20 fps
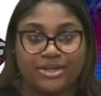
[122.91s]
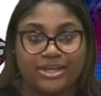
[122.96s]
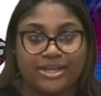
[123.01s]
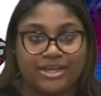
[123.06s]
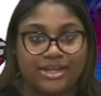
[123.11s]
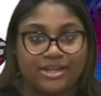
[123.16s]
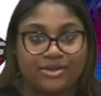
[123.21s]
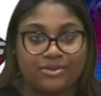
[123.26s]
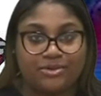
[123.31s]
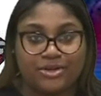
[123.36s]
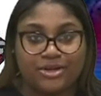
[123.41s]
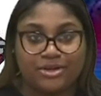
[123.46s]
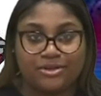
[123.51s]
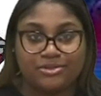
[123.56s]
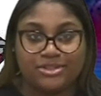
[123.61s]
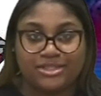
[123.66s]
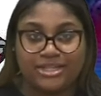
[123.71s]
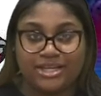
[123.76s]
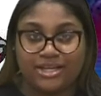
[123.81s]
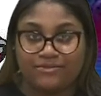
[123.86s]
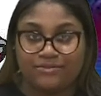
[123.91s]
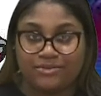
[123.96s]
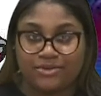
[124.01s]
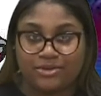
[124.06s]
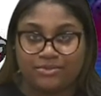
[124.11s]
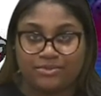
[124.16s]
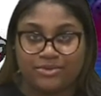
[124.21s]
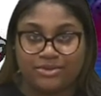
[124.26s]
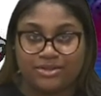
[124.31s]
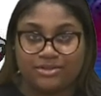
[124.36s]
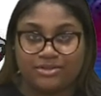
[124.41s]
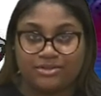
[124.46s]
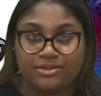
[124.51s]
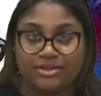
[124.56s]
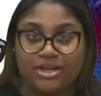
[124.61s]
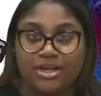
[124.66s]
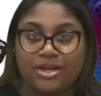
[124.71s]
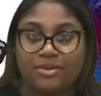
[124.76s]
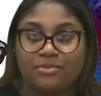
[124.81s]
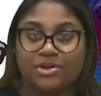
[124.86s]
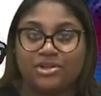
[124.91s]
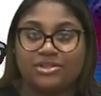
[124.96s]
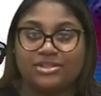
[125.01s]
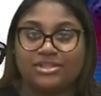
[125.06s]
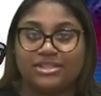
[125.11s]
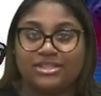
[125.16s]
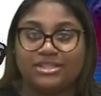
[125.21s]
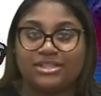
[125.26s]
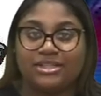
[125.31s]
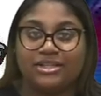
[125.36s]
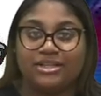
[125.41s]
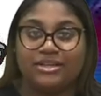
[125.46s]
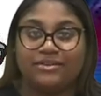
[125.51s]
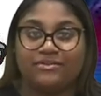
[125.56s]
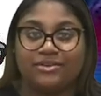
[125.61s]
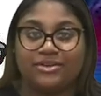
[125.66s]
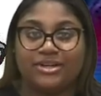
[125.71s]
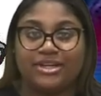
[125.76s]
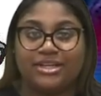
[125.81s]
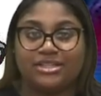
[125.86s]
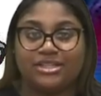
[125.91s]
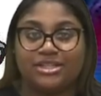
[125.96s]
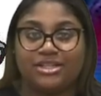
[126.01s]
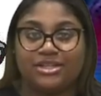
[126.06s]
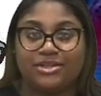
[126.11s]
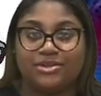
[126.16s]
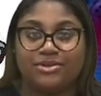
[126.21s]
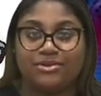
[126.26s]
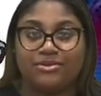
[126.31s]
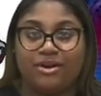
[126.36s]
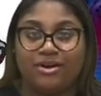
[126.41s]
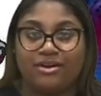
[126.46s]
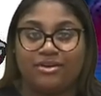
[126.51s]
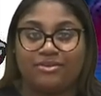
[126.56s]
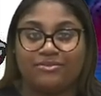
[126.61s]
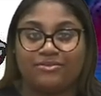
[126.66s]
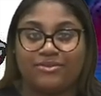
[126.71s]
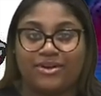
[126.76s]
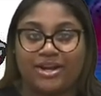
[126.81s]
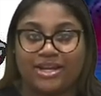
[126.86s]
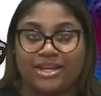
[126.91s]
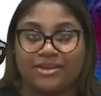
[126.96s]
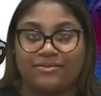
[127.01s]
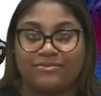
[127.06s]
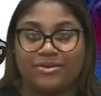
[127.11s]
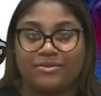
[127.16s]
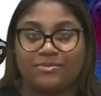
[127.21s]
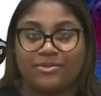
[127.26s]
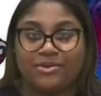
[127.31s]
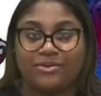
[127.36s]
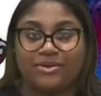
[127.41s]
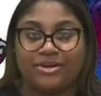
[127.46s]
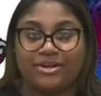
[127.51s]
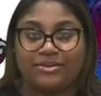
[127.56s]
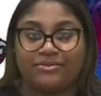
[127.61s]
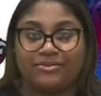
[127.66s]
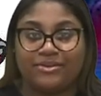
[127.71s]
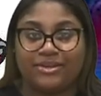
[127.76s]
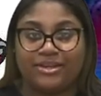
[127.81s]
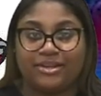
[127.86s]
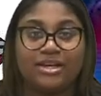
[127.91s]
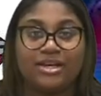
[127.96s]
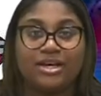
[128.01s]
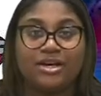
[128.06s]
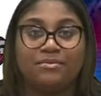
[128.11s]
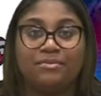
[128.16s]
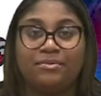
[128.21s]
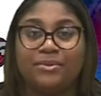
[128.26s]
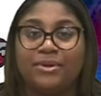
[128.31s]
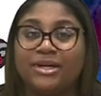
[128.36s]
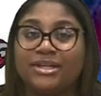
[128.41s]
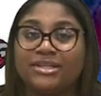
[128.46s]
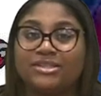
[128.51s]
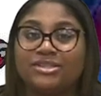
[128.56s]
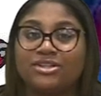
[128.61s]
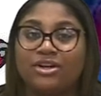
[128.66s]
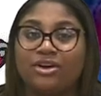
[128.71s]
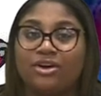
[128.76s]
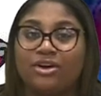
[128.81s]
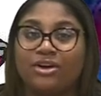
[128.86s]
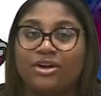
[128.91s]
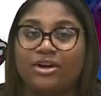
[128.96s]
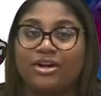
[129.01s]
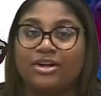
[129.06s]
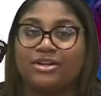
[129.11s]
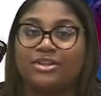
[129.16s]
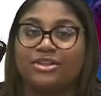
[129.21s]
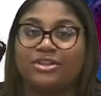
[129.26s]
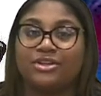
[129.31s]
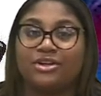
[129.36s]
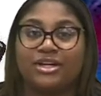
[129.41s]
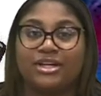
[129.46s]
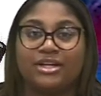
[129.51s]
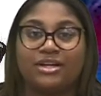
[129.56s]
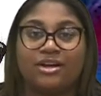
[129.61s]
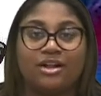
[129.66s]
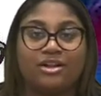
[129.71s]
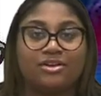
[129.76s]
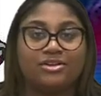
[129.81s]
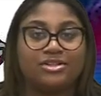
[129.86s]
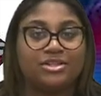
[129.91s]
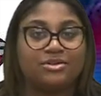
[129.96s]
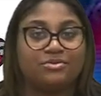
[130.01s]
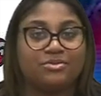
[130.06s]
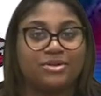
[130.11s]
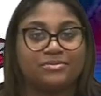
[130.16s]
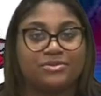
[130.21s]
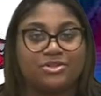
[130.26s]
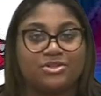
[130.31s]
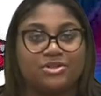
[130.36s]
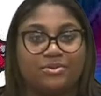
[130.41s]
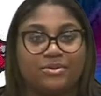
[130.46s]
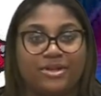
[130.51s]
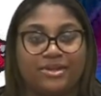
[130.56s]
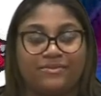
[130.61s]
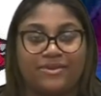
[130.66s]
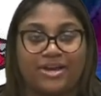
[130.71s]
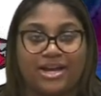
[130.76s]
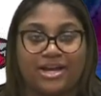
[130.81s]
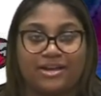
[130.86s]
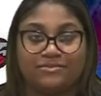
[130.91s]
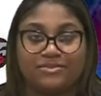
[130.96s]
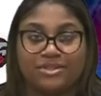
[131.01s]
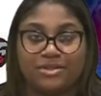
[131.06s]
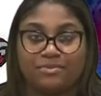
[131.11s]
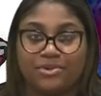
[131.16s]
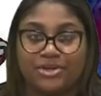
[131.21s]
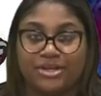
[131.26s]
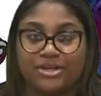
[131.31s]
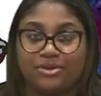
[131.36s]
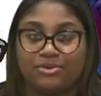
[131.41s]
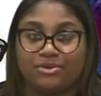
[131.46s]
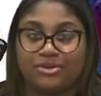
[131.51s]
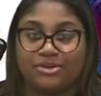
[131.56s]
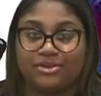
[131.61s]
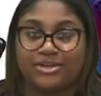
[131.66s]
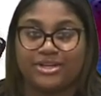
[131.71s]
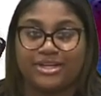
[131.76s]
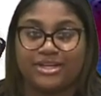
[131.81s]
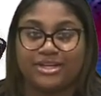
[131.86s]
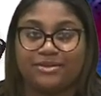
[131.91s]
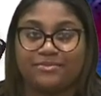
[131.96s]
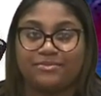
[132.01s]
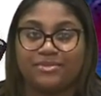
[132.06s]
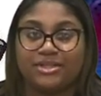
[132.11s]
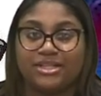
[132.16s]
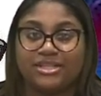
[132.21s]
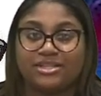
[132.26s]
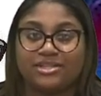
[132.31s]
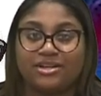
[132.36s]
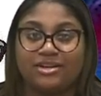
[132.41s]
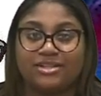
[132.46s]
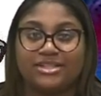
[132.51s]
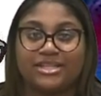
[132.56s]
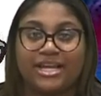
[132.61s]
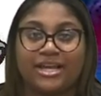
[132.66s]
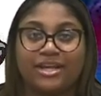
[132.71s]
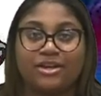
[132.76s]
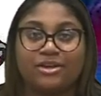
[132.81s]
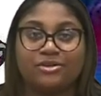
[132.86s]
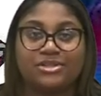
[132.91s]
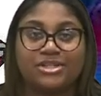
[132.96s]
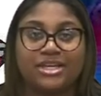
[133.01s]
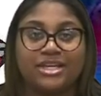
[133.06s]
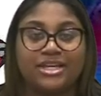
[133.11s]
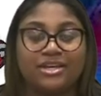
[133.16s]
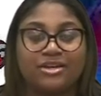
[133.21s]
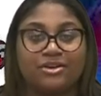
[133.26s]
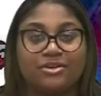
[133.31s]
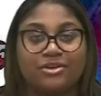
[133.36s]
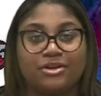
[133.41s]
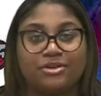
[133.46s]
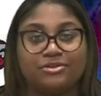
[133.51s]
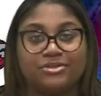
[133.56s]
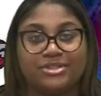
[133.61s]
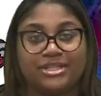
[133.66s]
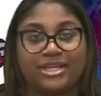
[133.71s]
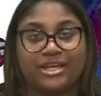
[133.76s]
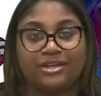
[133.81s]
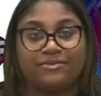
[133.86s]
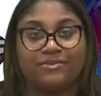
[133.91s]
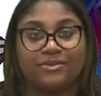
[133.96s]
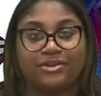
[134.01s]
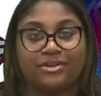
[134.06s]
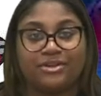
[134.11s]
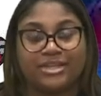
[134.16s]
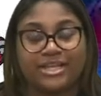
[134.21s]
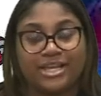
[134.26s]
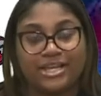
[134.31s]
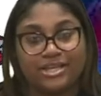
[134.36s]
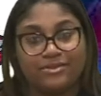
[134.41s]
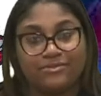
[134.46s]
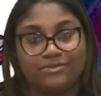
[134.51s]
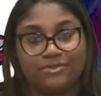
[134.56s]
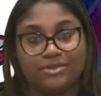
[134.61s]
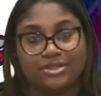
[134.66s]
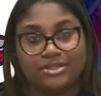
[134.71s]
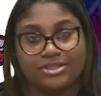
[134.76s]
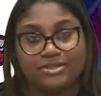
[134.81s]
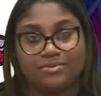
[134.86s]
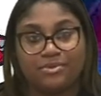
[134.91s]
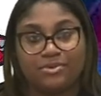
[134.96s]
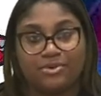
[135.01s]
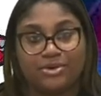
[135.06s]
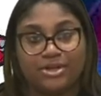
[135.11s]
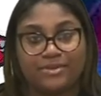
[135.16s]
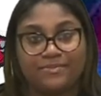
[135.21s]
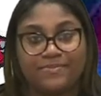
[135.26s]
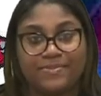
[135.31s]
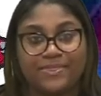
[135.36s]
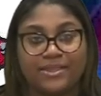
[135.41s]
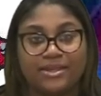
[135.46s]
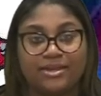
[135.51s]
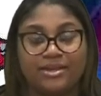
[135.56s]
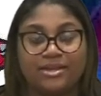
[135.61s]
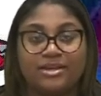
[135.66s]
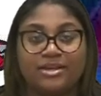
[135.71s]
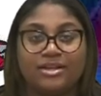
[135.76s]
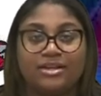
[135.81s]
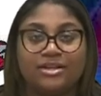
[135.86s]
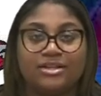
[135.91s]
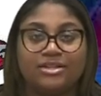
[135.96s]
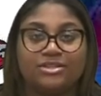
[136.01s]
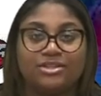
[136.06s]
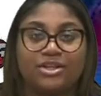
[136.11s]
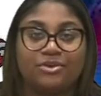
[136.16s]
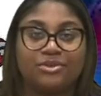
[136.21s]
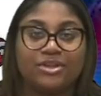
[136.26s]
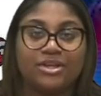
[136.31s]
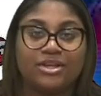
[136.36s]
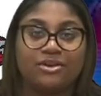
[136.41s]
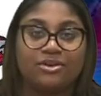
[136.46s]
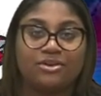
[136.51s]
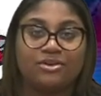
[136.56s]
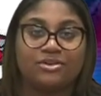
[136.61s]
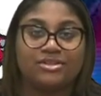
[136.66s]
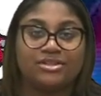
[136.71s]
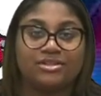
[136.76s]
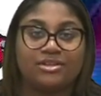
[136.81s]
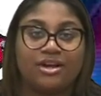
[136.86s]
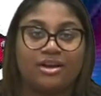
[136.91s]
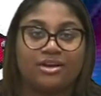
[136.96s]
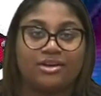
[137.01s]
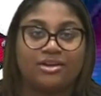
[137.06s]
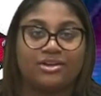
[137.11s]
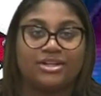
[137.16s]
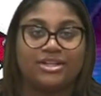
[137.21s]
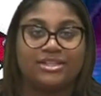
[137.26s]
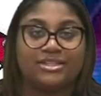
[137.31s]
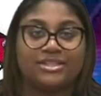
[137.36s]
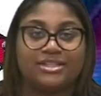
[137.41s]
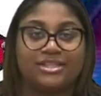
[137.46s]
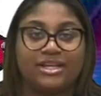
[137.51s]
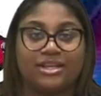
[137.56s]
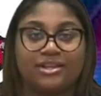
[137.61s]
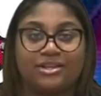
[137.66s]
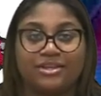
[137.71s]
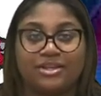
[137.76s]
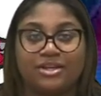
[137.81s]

King or Coach Sanford will personally deliver it to you on Friday, February 5th. Butts are $30 and ribs are 25 To pre-order it, please contact Coach Kent or Coach Sanford. Thank you for the support. Dothan Girls Soccer is selling